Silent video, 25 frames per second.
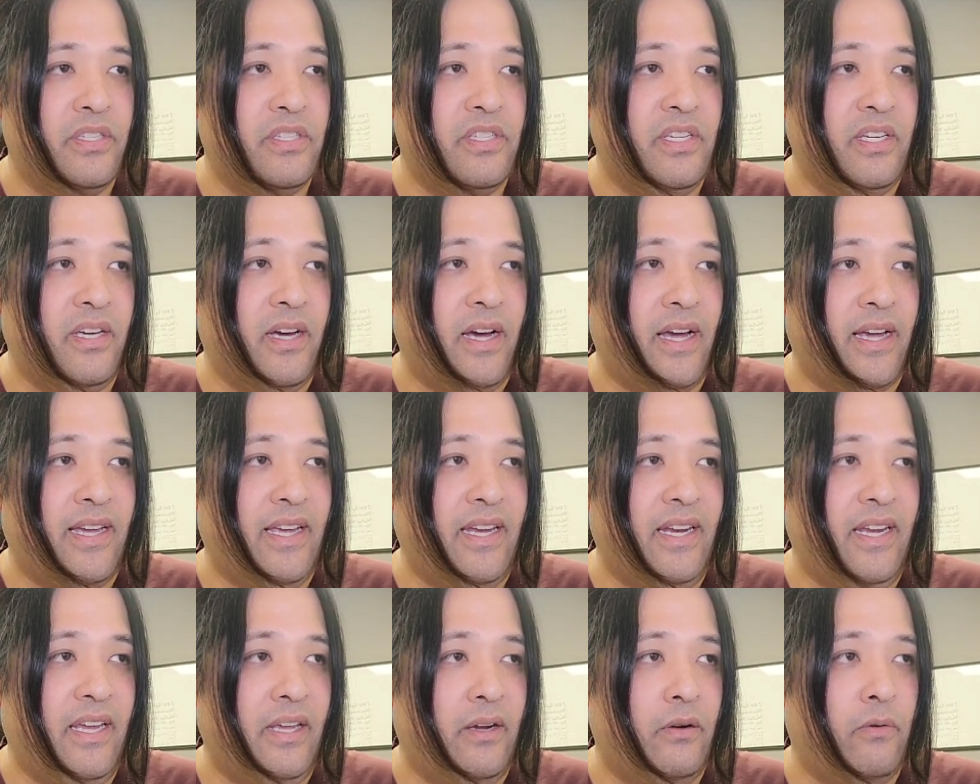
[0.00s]
see I
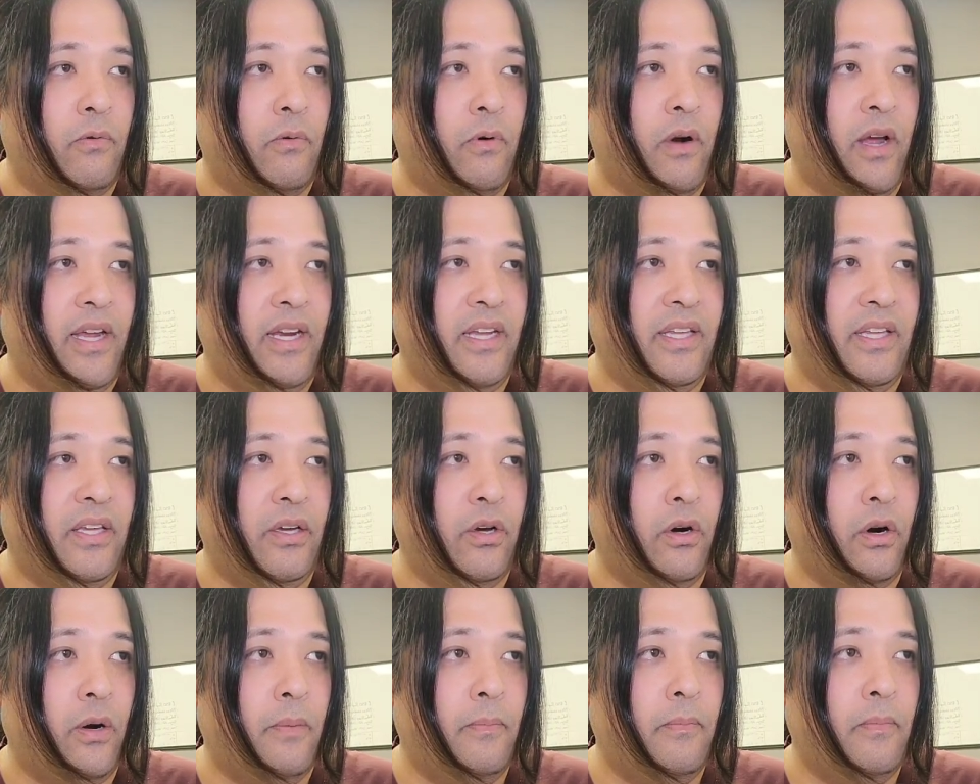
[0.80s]
get hit right in the
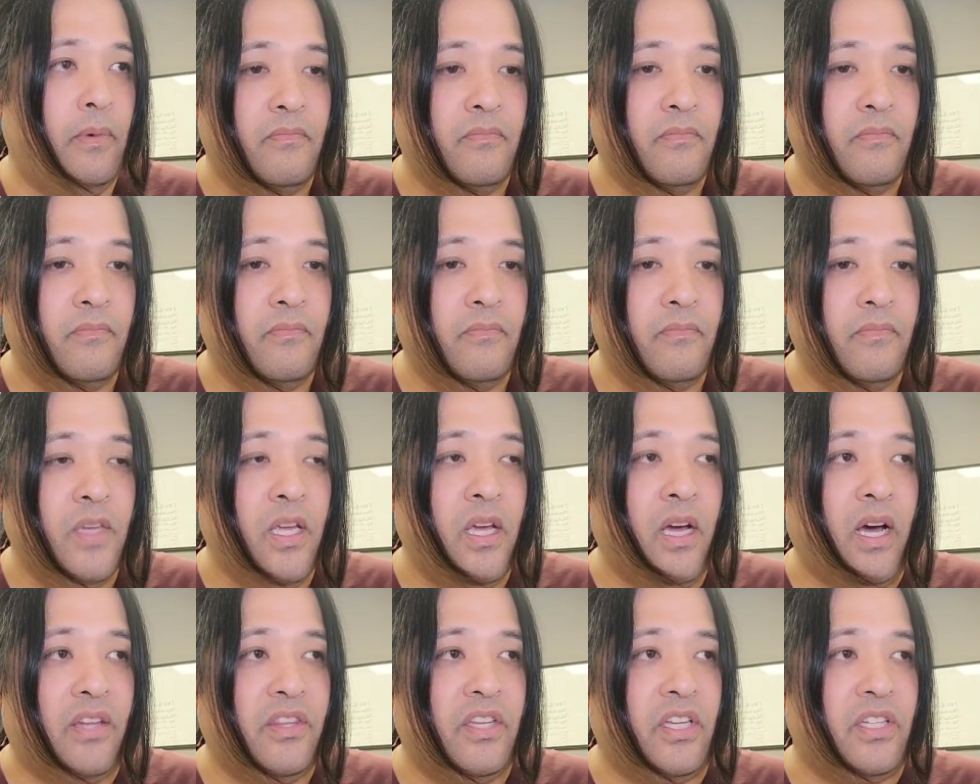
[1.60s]
arm.
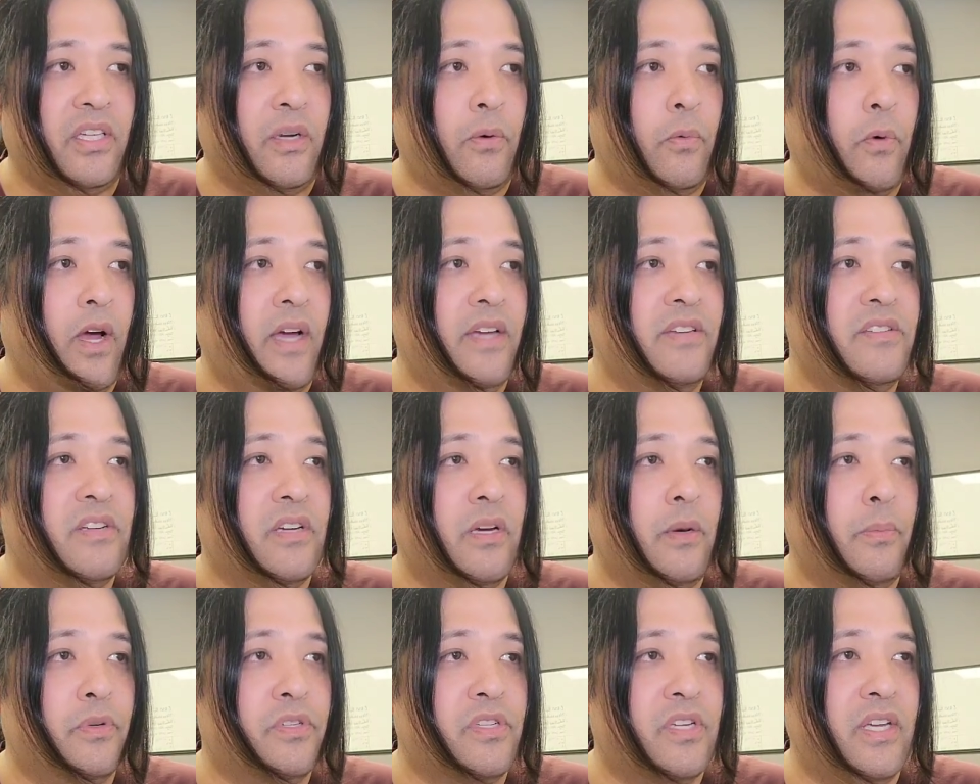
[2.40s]
I thought that
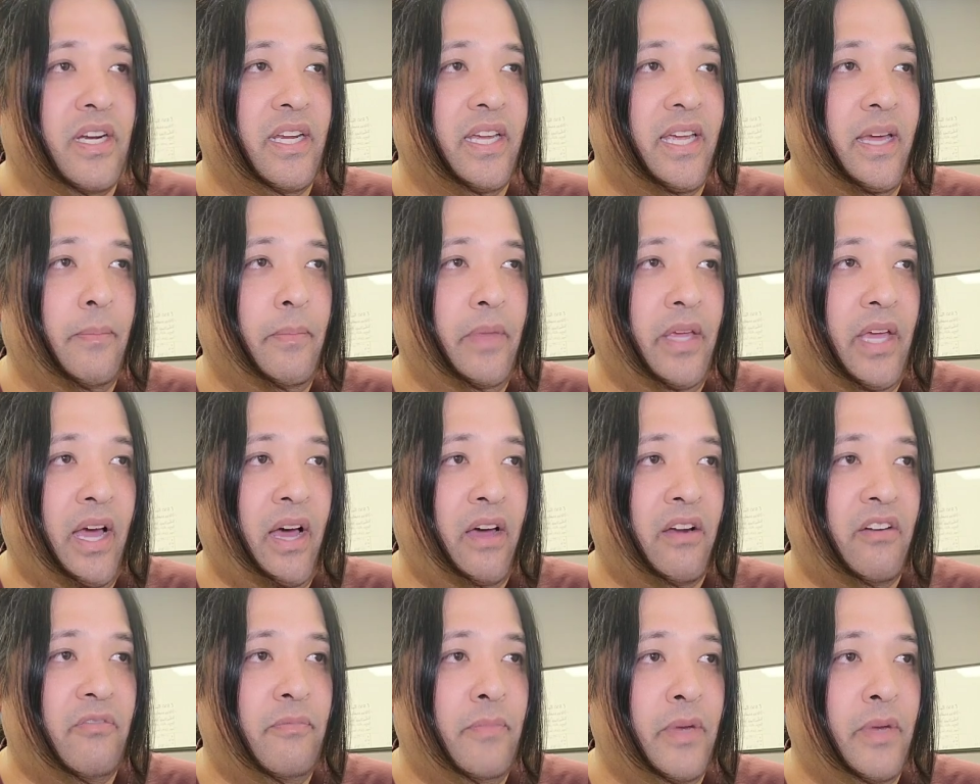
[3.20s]
rising up was going to get me out of